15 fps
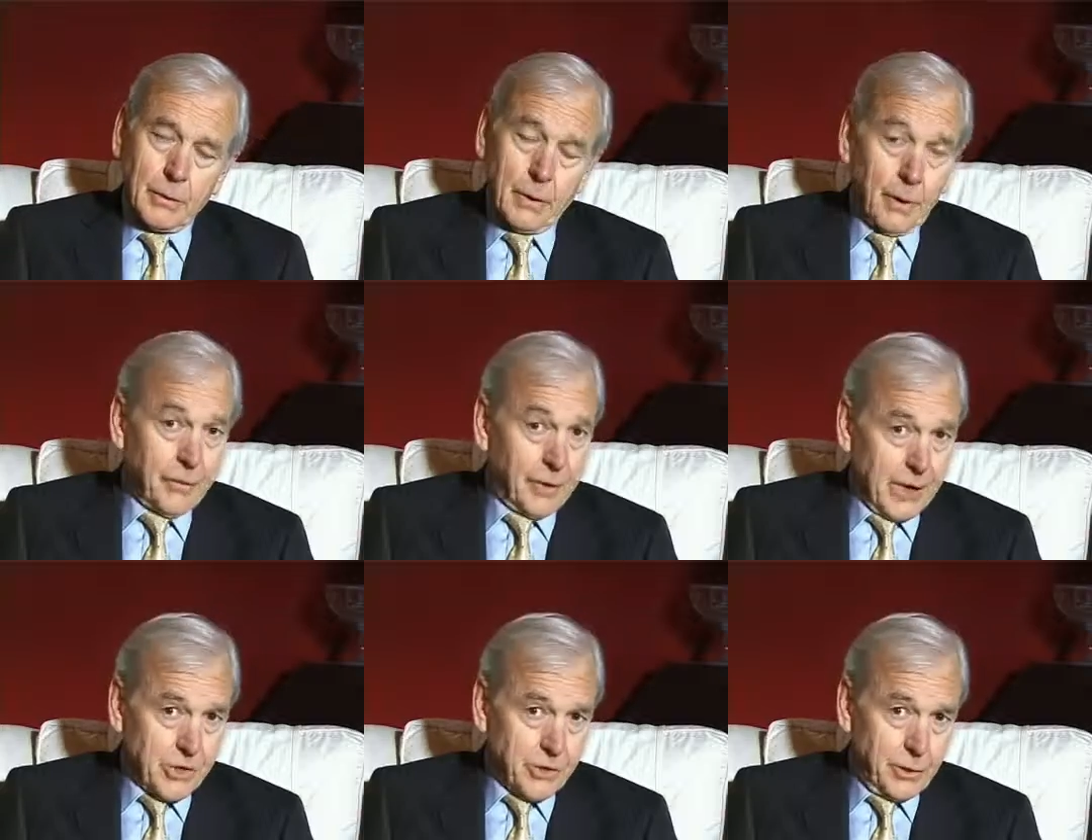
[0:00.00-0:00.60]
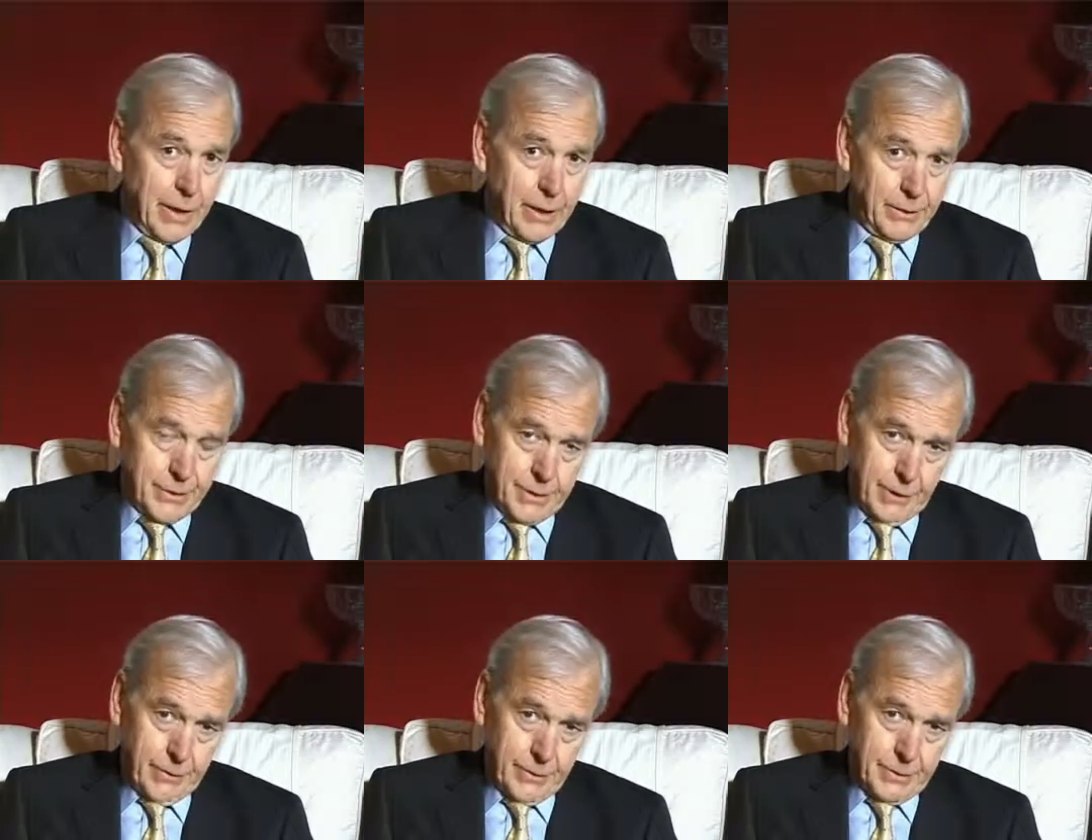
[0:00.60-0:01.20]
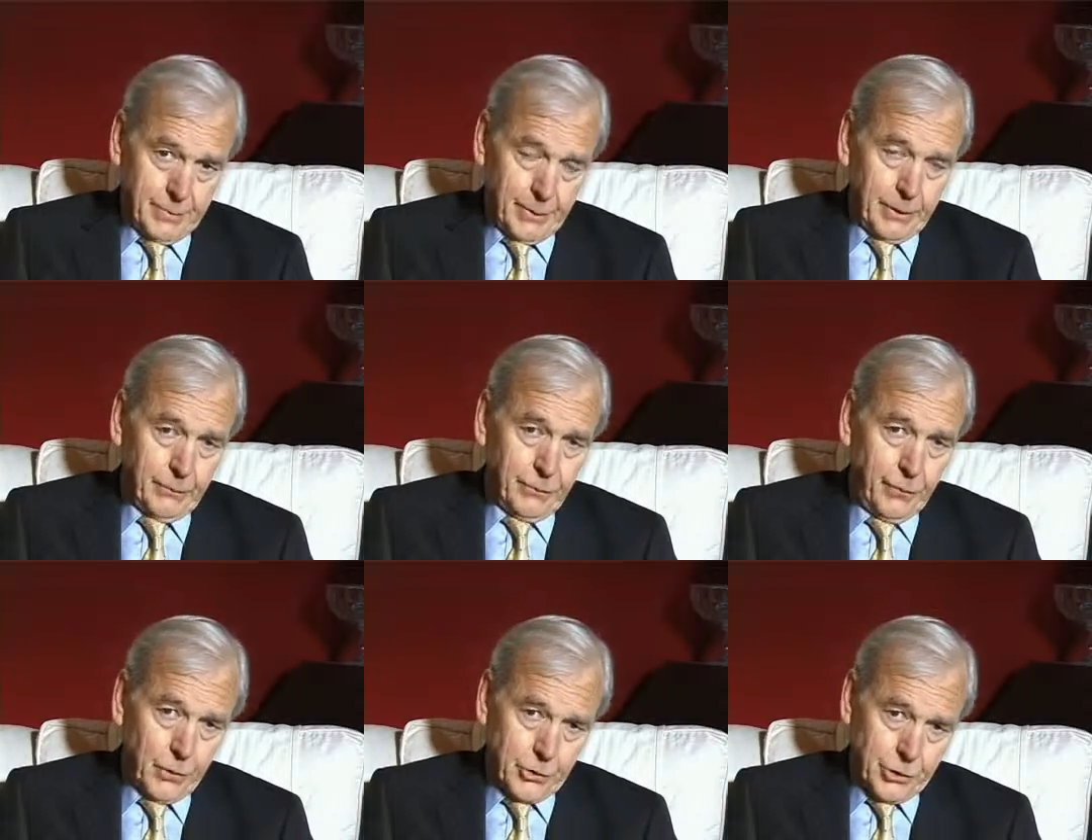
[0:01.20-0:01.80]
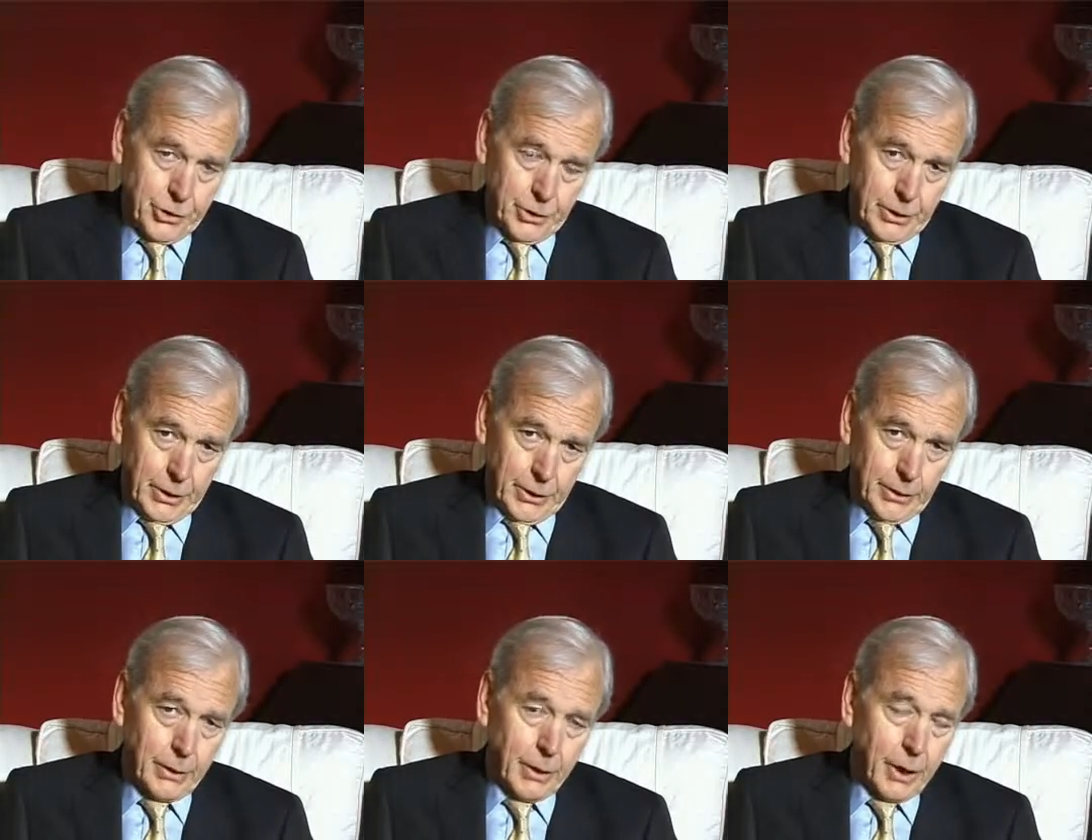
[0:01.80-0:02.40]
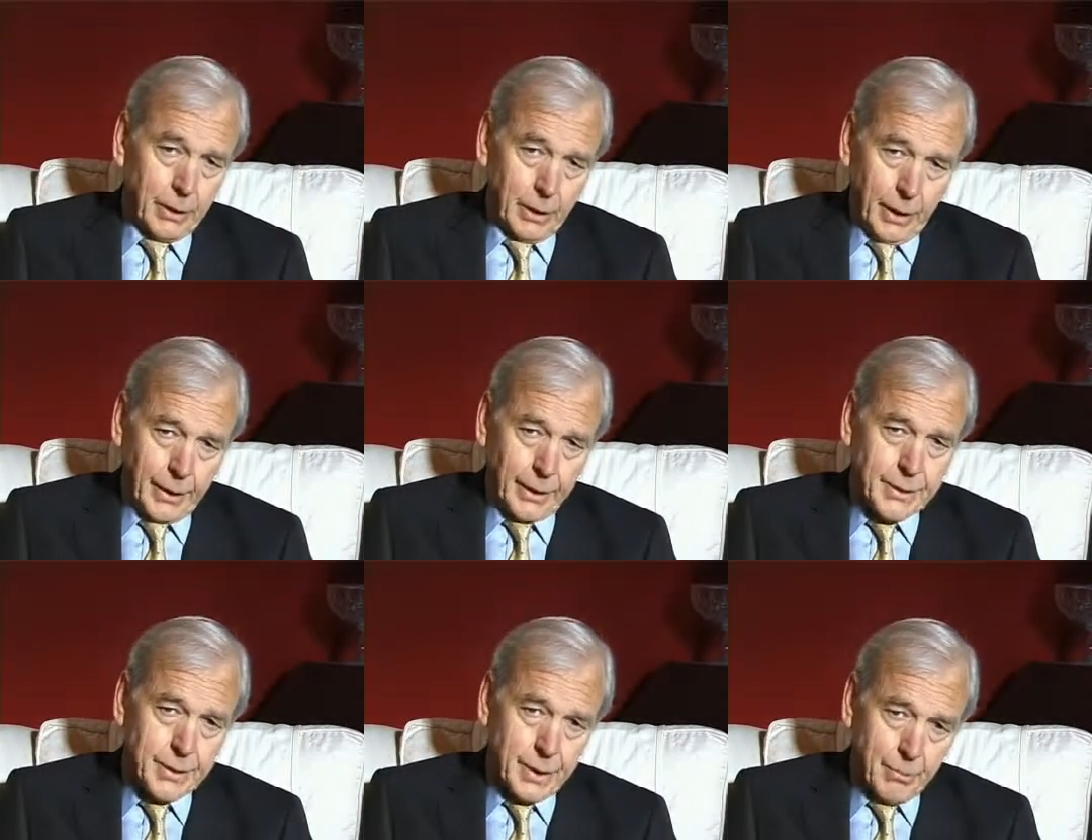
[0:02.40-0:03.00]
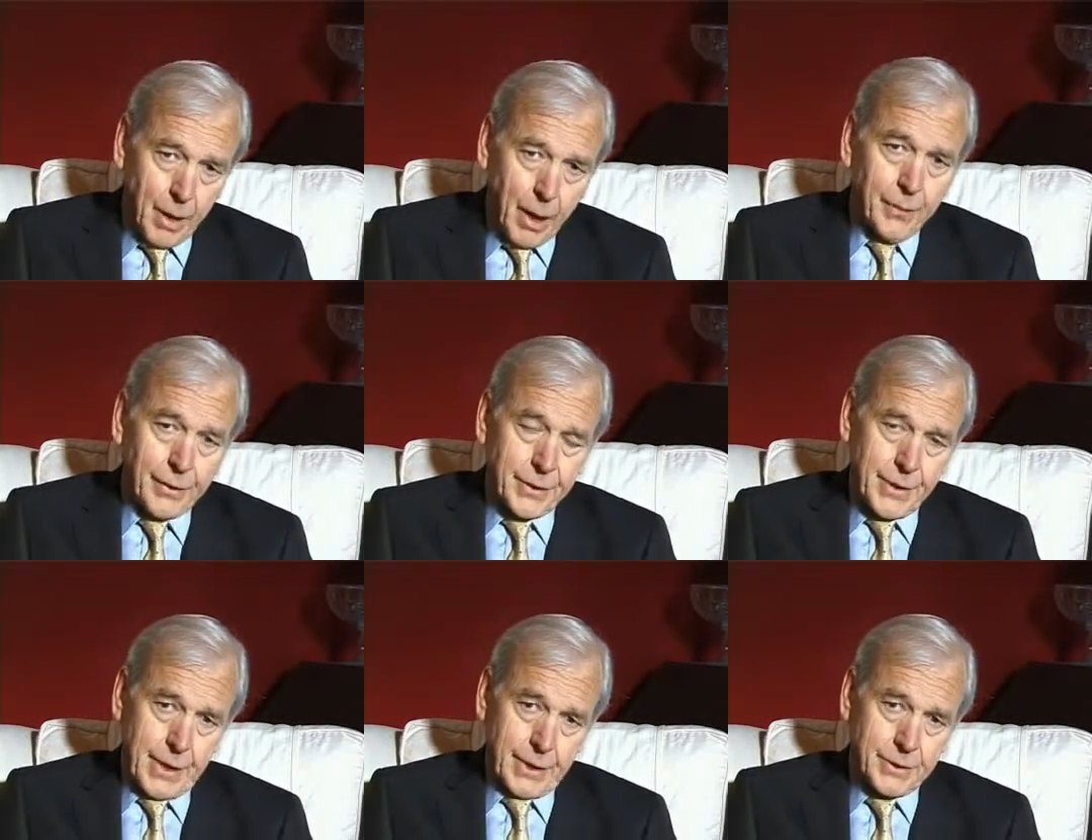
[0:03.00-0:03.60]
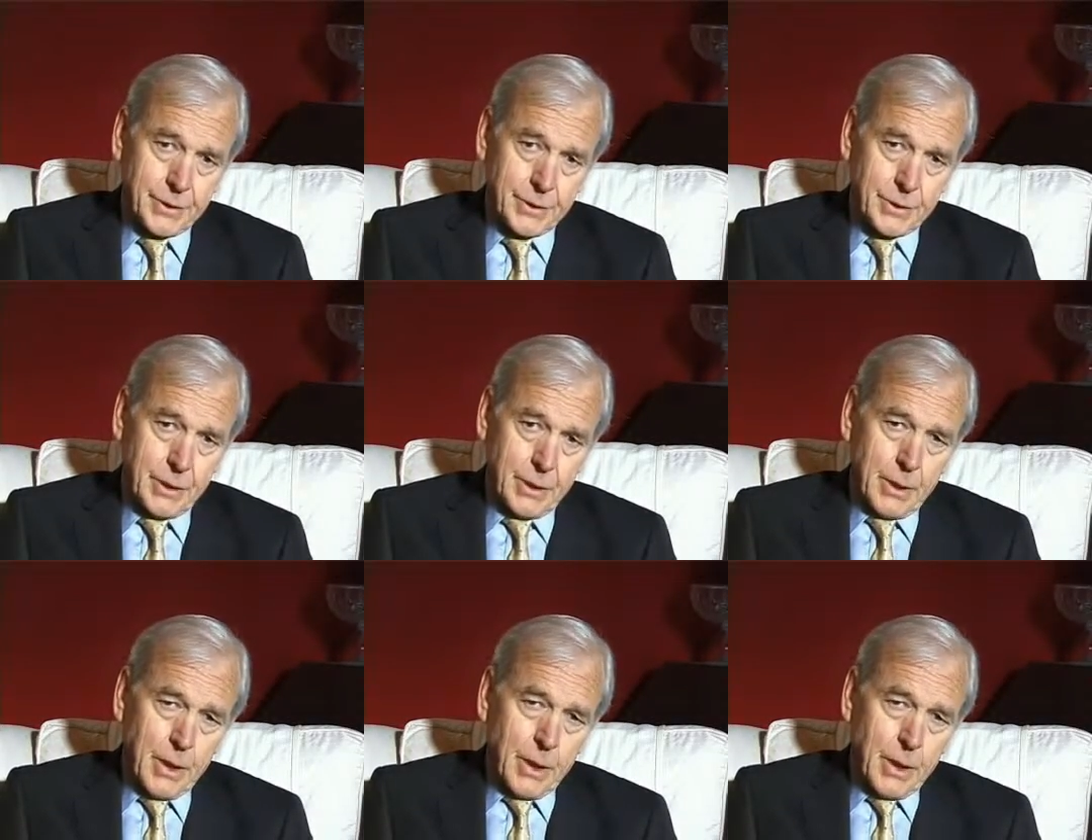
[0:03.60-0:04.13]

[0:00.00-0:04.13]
on the National Health Service, but unfortunately, unlike some other tests,